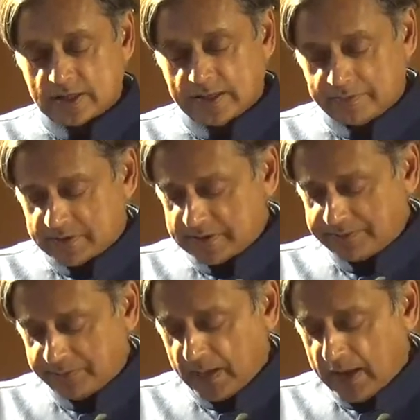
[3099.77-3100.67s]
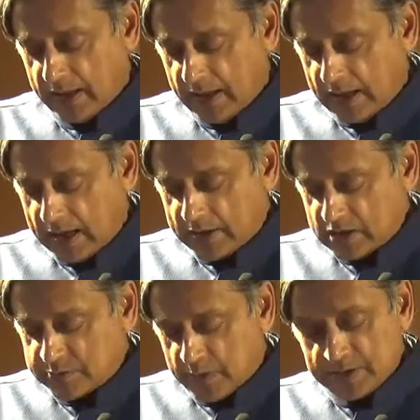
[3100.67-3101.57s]
terms. I
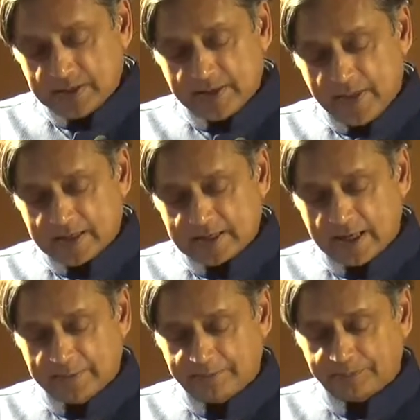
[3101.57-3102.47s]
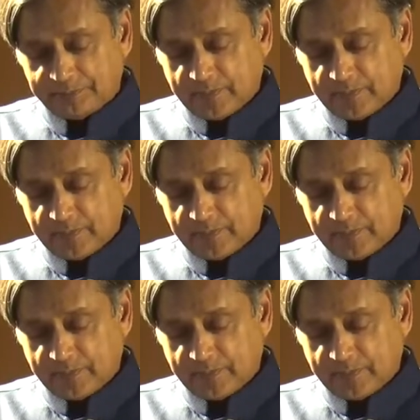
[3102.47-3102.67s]
responded at that time